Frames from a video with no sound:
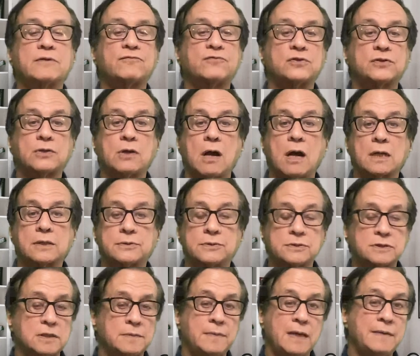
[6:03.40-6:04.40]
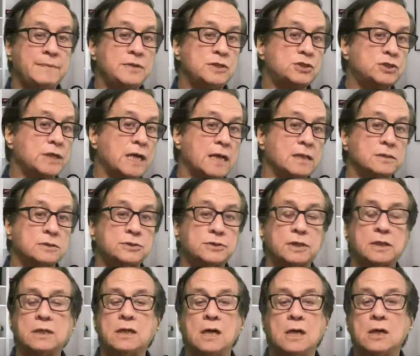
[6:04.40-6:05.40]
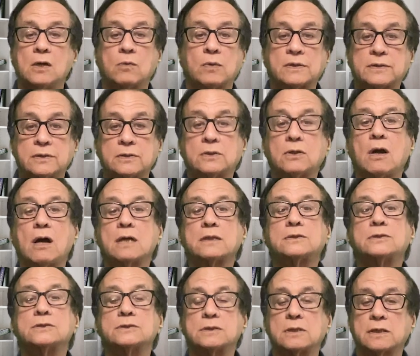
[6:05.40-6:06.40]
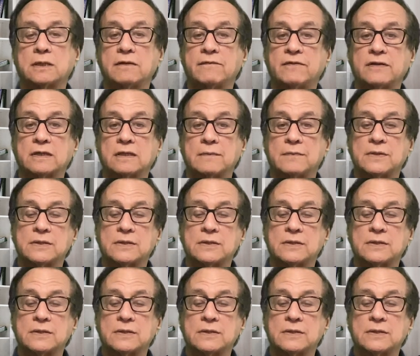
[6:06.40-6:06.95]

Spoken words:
for doctors and maybe challenging what their doctors are giving them.